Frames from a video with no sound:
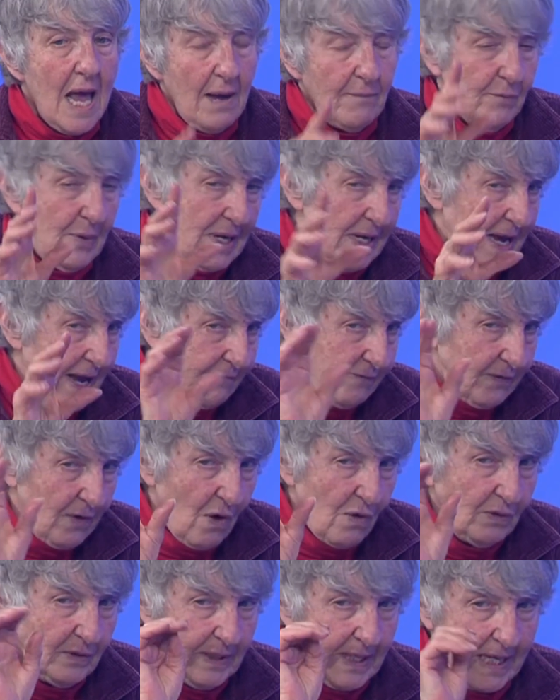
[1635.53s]
we have
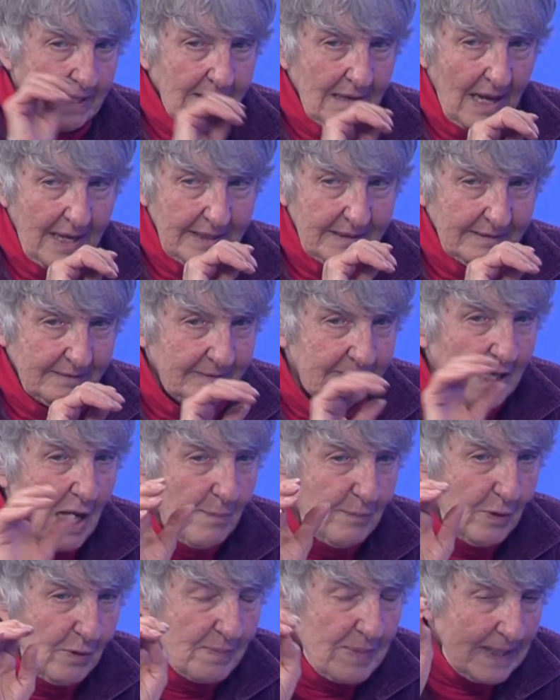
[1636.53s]
only like a
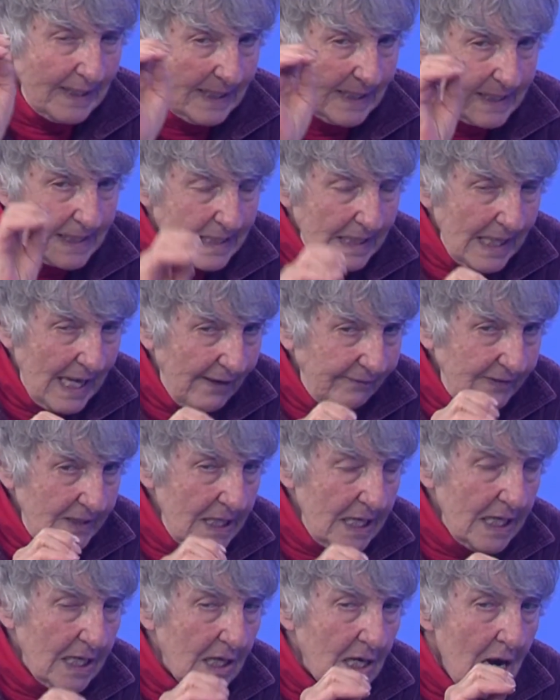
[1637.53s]
couple minutes left
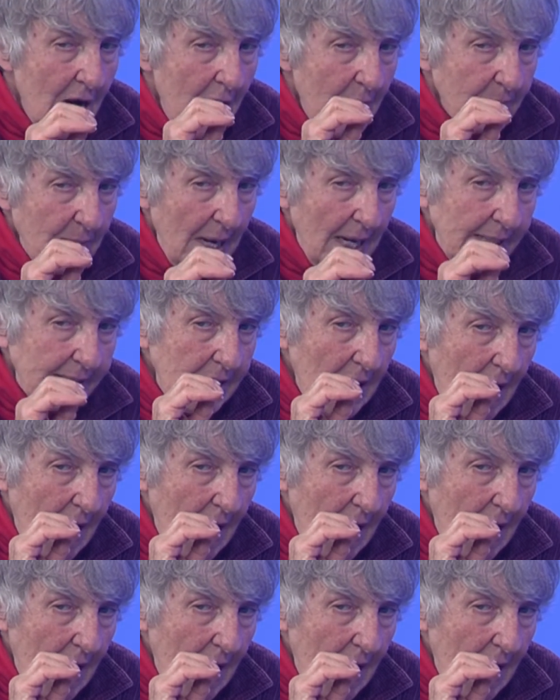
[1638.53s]
here, but